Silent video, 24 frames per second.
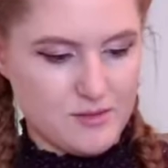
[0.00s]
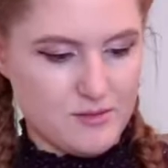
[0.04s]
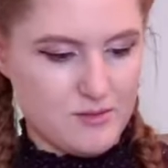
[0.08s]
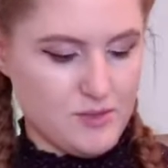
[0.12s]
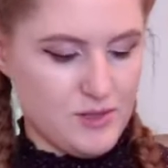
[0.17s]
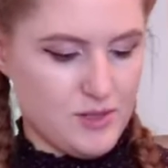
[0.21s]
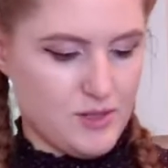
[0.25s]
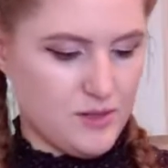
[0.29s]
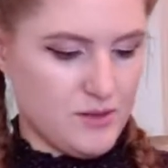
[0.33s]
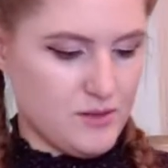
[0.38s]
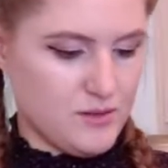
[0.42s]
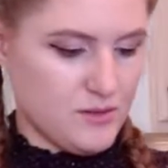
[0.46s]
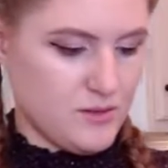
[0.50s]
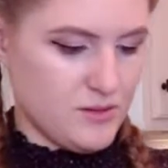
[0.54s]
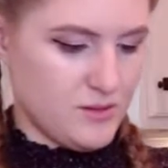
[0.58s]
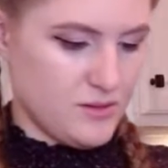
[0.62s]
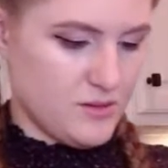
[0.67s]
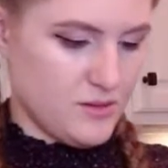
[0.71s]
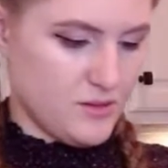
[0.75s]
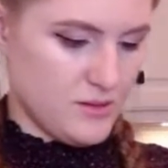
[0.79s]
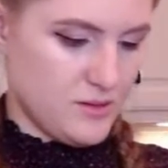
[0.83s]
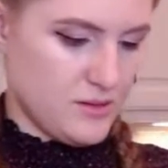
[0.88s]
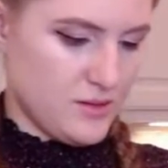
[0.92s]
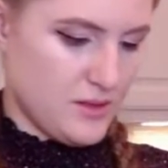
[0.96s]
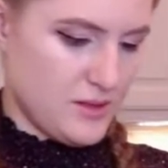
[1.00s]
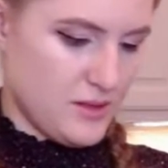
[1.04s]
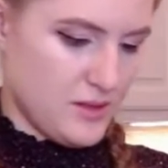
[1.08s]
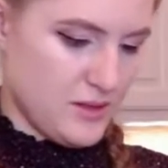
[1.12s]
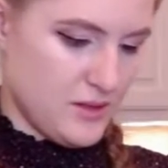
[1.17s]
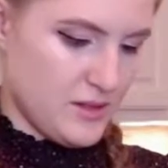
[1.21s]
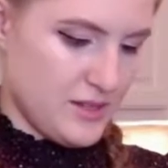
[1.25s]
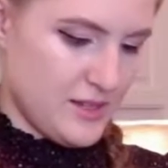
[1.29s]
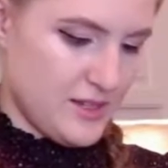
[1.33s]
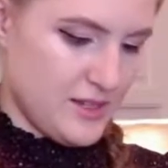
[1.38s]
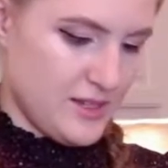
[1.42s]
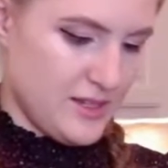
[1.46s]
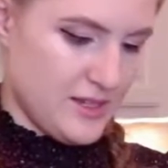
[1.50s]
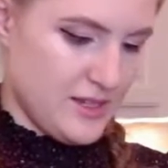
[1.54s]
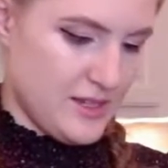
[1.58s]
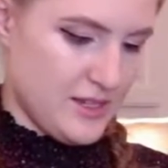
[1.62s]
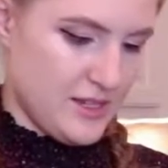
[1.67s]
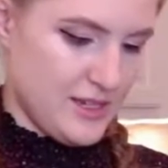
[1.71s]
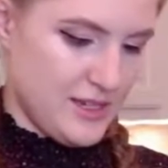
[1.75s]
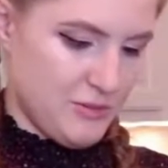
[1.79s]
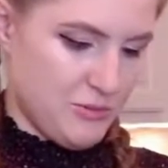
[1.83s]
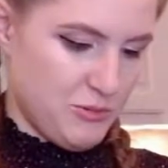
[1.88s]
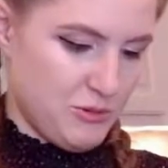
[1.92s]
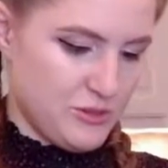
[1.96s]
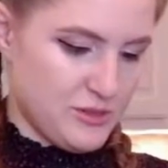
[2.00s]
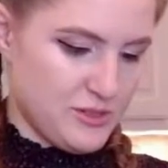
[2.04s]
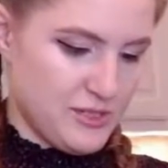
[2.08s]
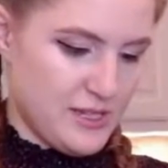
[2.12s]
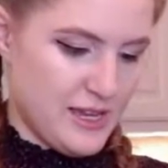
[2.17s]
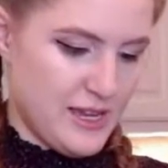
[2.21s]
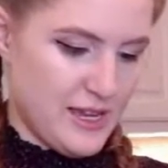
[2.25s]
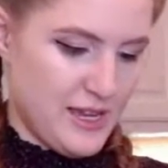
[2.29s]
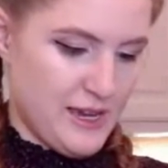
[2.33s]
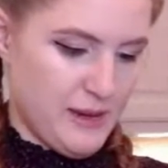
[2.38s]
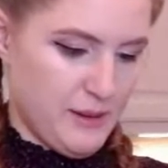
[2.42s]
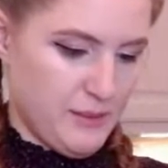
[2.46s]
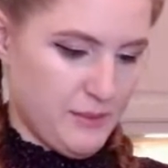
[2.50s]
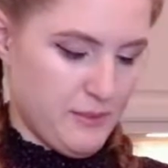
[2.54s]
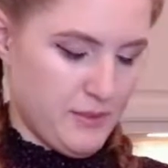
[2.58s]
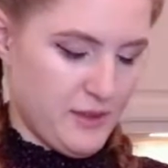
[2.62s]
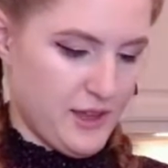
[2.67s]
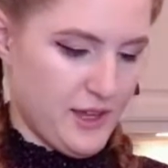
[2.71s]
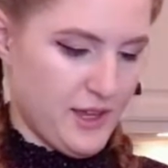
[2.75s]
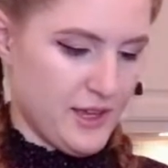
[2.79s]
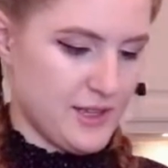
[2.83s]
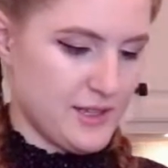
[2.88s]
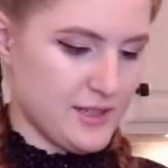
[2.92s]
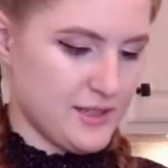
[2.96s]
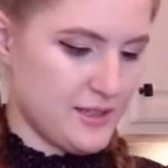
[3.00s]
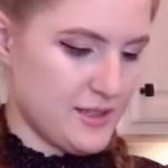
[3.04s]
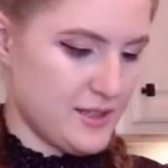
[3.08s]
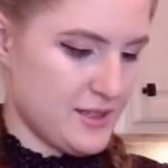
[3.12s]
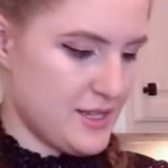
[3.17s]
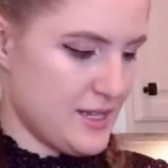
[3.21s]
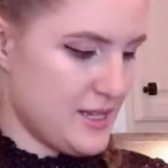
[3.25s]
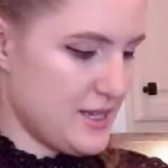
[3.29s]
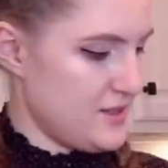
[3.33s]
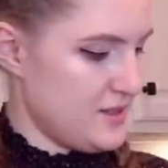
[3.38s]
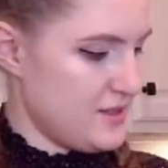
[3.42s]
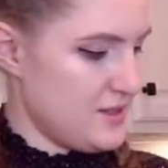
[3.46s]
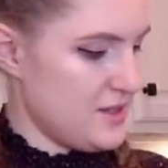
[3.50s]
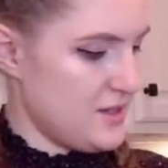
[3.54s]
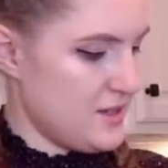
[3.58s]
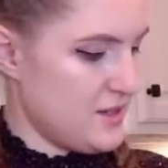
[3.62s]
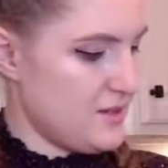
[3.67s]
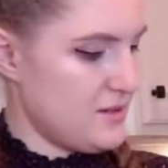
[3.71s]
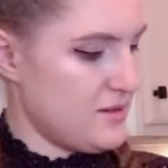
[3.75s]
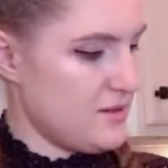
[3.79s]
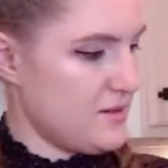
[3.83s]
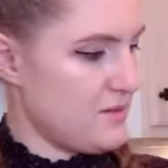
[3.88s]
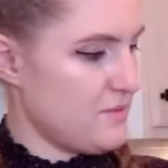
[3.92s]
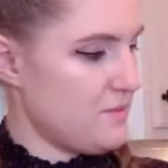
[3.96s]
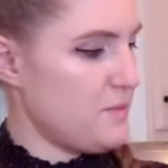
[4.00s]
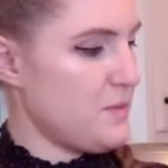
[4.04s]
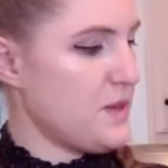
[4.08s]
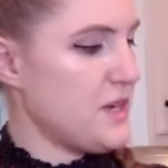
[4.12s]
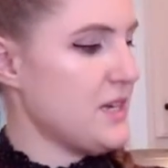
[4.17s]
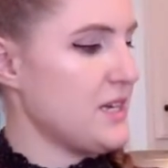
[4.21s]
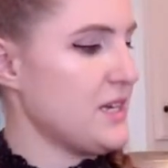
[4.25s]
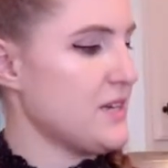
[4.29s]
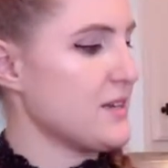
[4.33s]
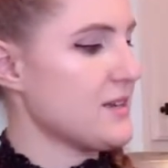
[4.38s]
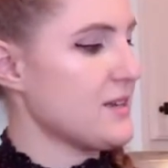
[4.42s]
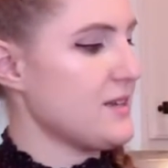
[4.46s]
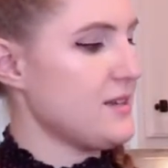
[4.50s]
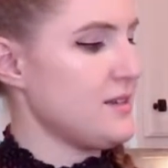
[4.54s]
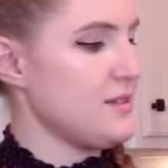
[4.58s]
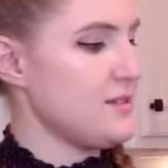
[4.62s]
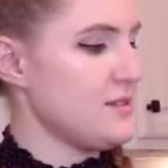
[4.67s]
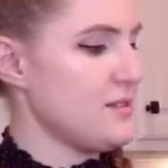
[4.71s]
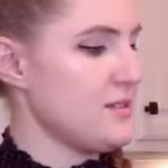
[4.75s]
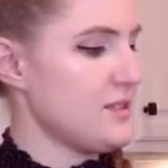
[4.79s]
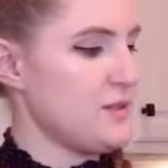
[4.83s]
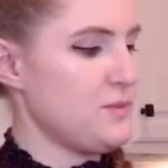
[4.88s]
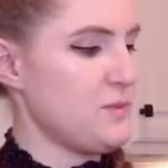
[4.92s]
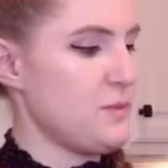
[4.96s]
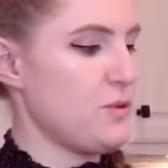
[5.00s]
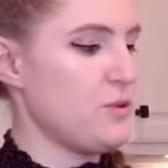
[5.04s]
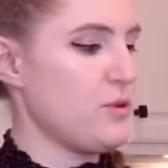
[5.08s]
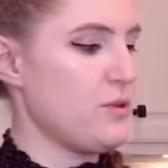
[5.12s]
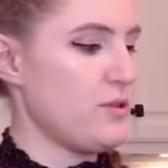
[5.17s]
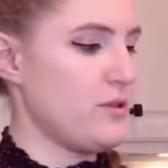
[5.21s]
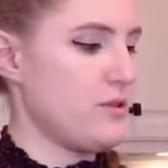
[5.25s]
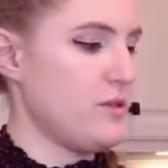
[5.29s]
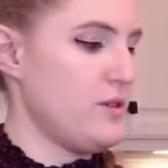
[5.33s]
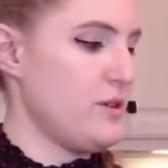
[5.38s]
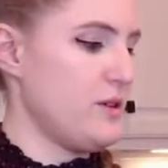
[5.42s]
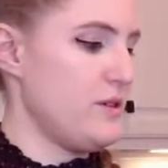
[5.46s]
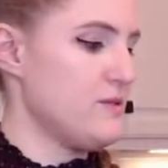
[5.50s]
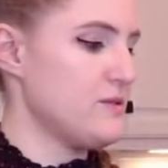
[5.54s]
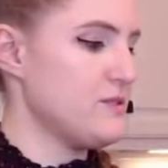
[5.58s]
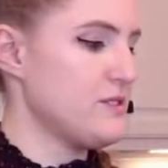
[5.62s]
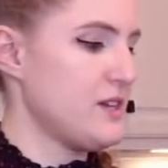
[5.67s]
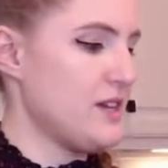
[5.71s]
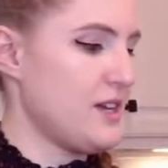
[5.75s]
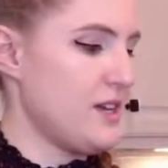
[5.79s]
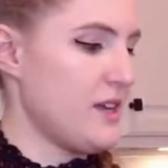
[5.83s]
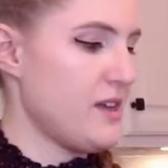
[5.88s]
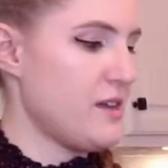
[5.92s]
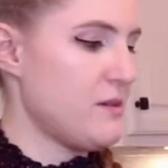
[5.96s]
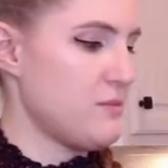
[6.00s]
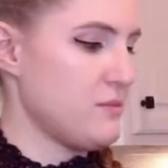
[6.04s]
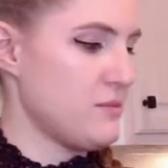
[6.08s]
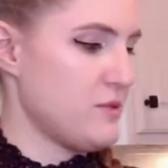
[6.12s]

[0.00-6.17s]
to be able to aim things. See, baking is a sport. You have to aim